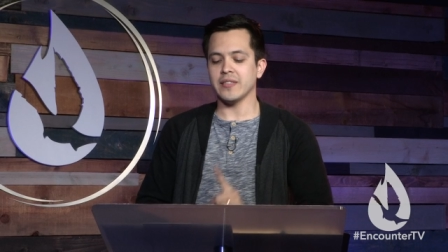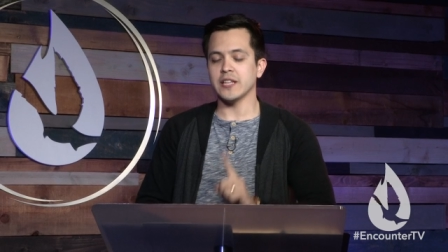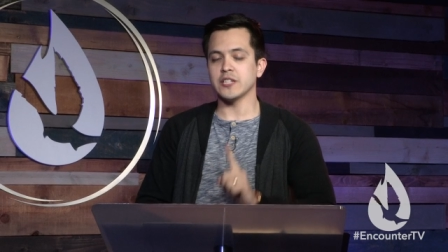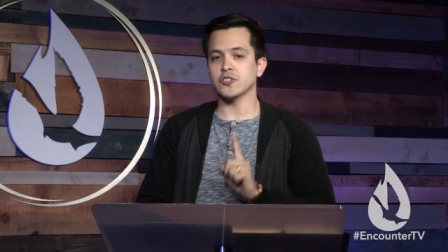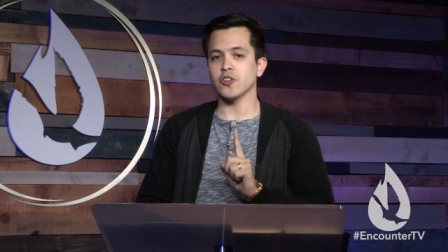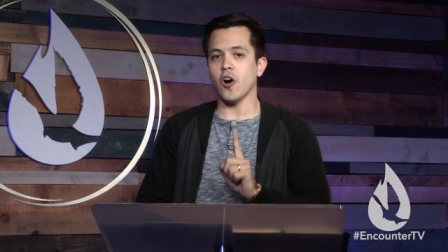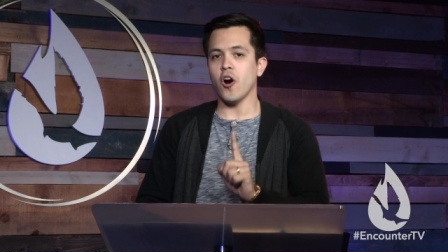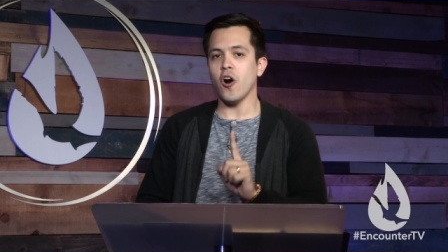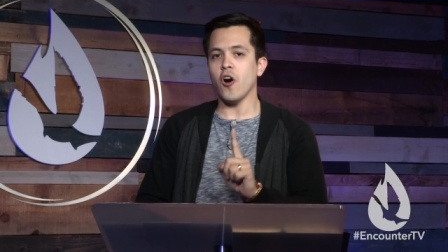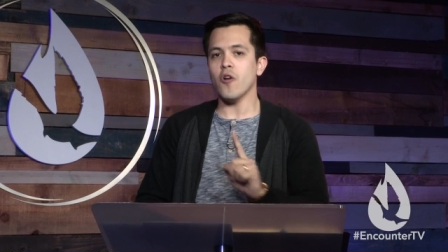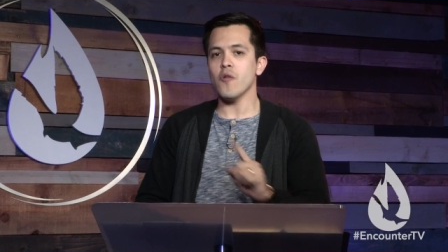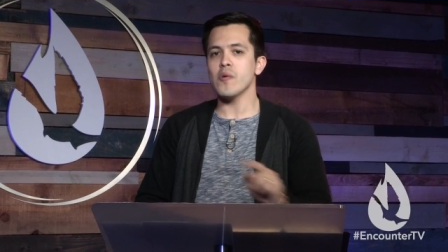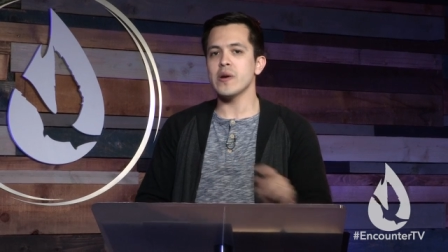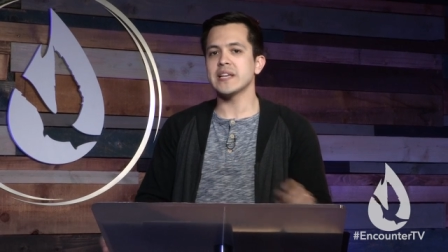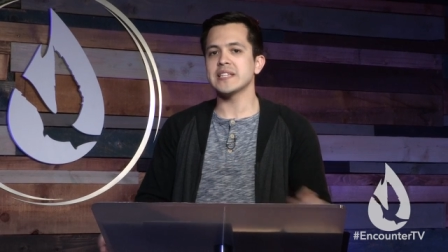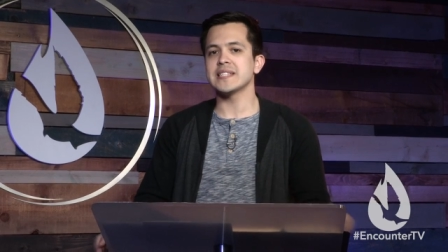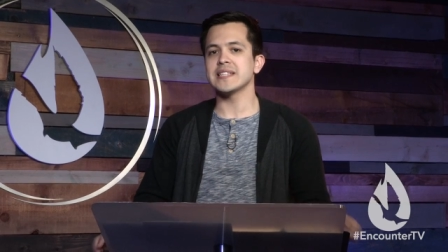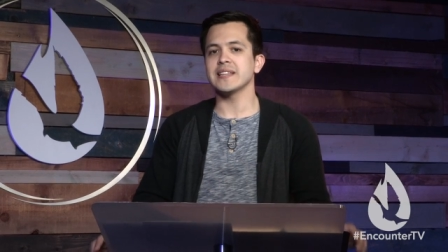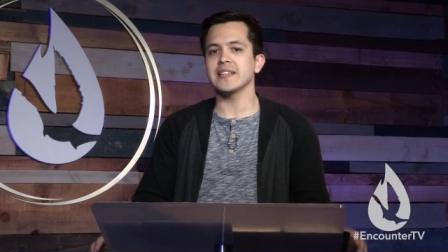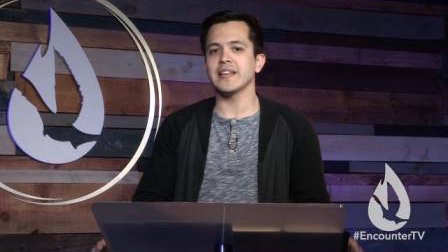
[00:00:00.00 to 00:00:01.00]
is
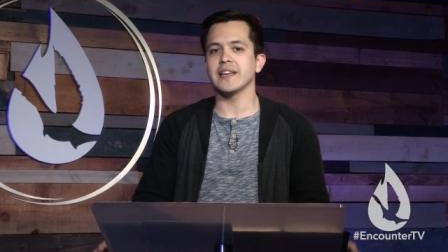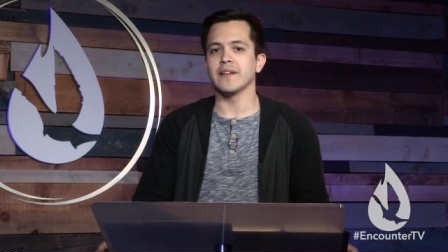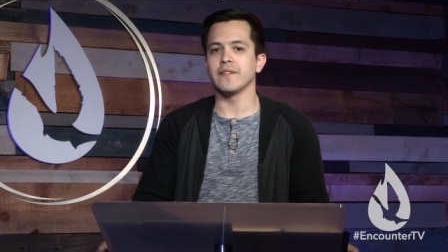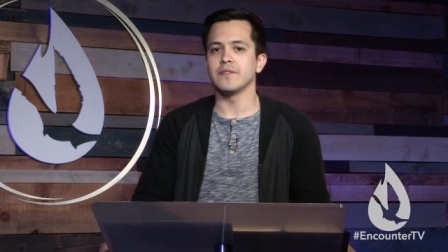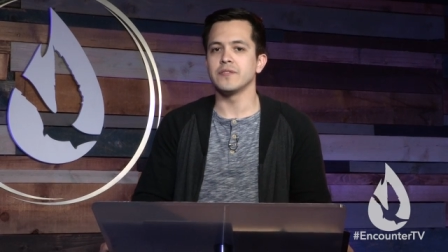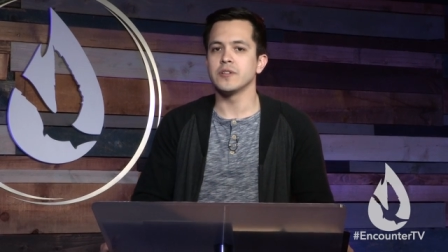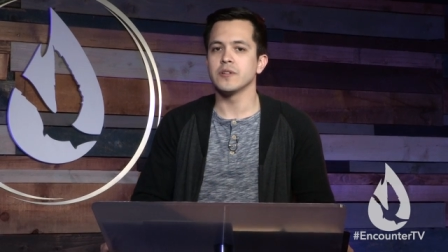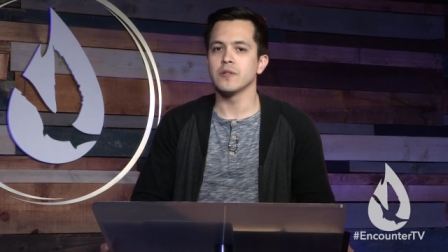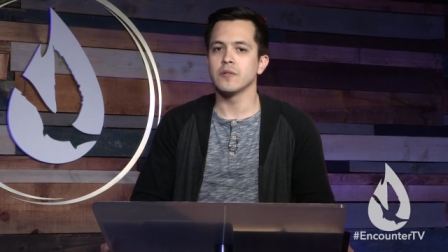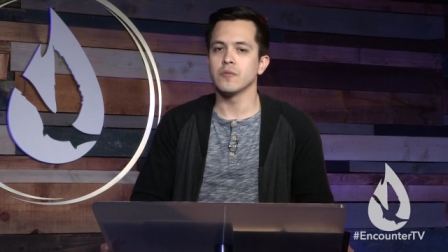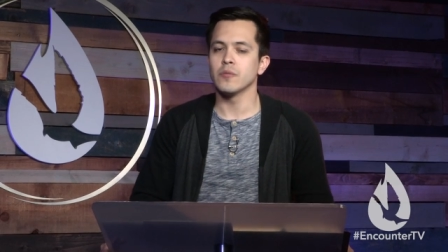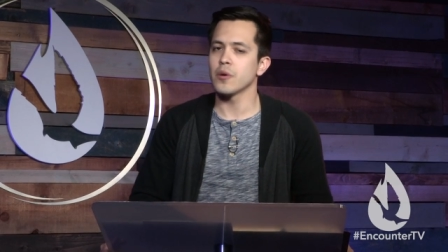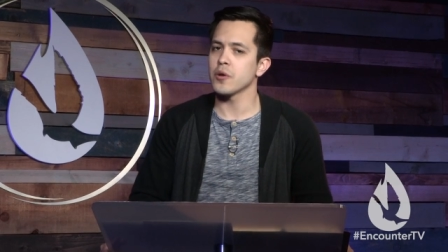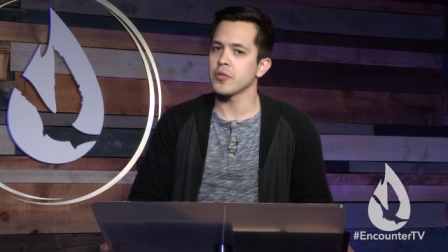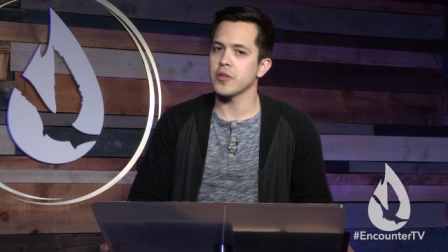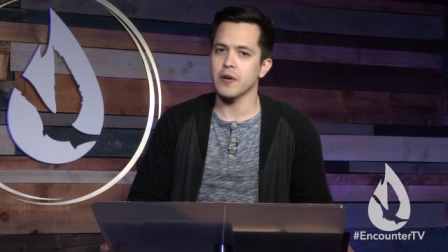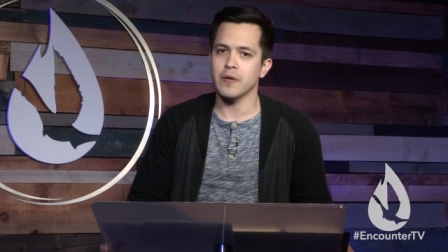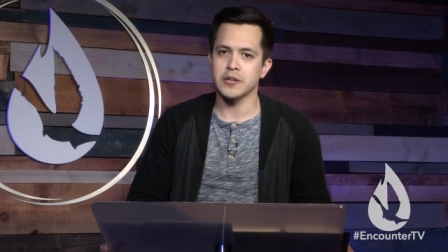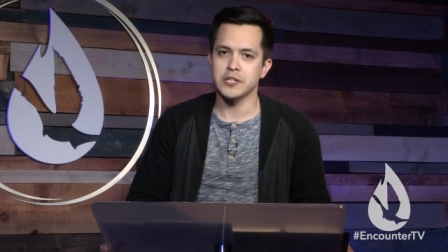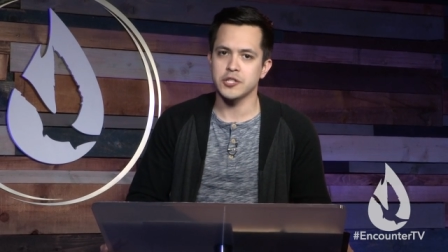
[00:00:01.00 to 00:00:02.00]
always lived where
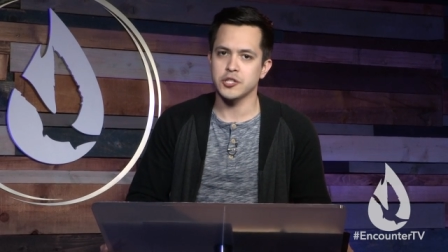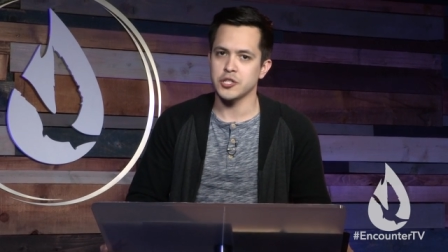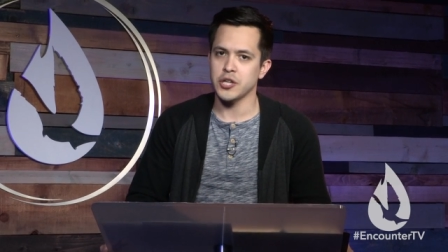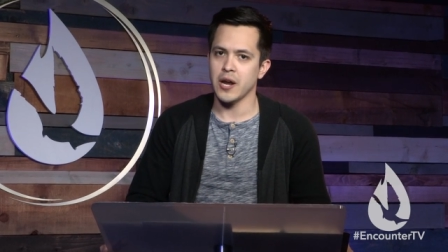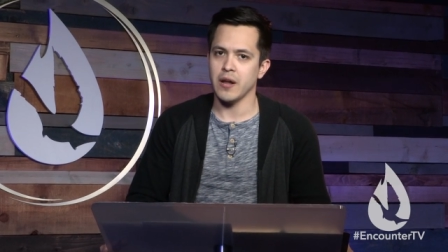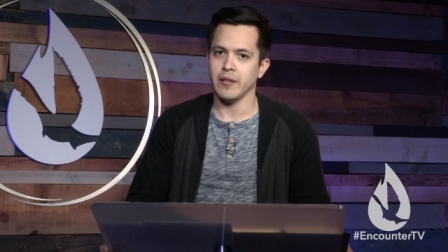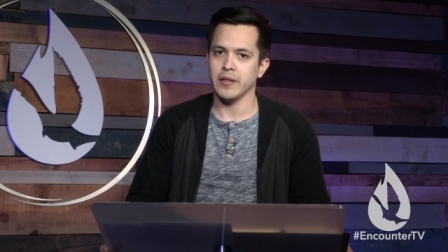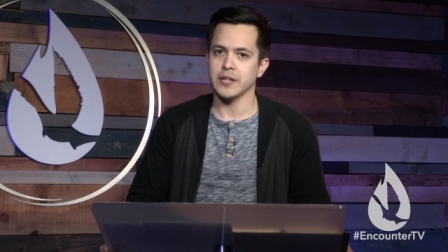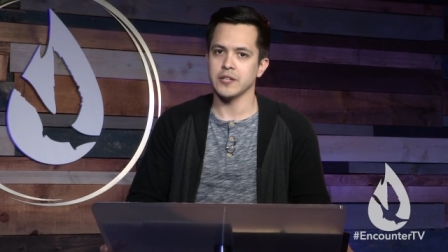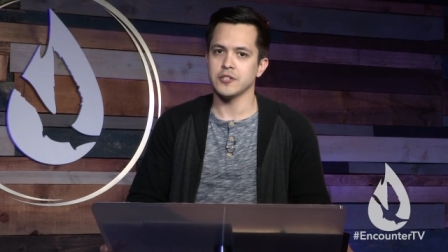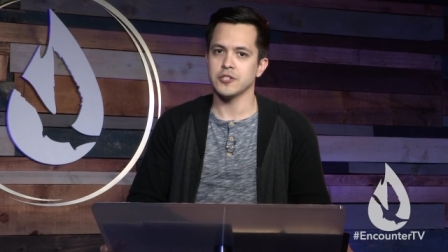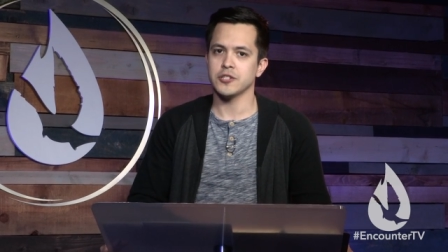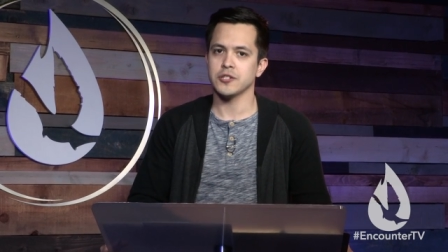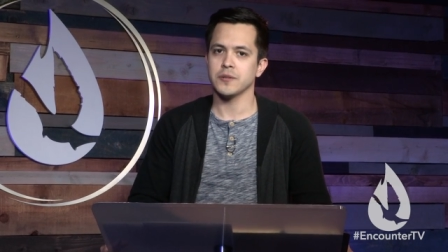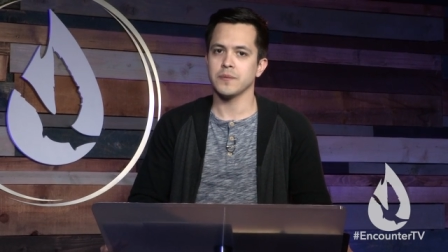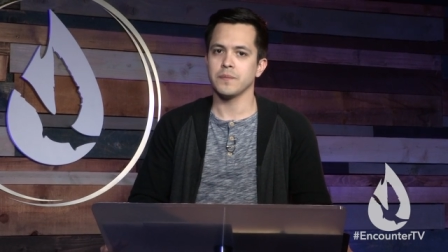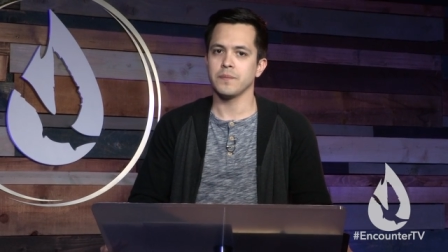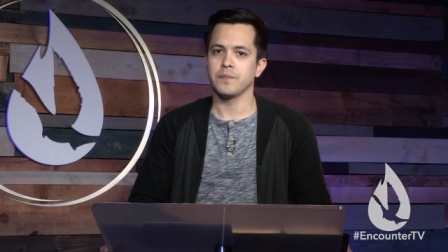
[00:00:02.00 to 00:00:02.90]
there is challenge.